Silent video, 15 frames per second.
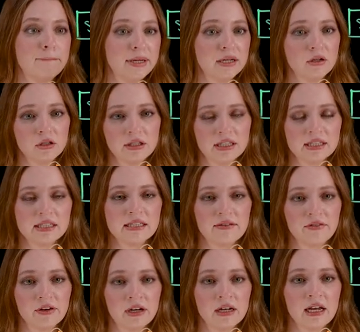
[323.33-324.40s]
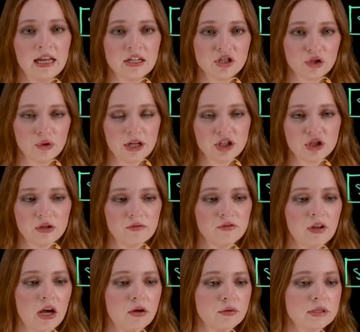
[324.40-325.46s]
build this different integration
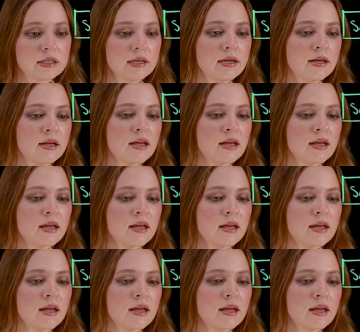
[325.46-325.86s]
flows.